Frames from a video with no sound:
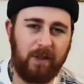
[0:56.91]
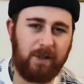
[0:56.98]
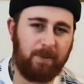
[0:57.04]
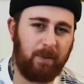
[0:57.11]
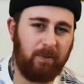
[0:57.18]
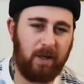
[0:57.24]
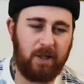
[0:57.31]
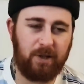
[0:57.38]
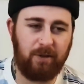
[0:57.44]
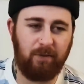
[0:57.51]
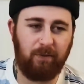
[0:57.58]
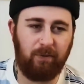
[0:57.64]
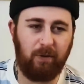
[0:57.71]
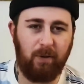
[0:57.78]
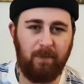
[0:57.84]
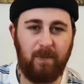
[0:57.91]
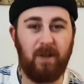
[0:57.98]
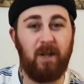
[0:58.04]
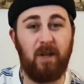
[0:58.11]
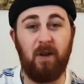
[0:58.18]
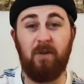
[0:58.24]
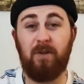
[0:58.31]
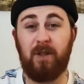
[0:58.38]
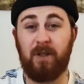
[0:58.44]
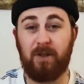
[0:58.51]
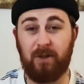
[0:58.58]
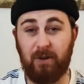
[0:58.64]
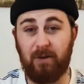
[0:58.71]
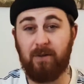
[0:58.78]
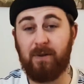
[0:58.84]
inspiration from the OG
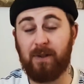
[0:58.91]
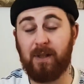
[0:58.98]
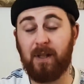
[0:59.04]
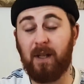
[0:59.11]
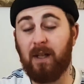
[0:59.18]
shoes,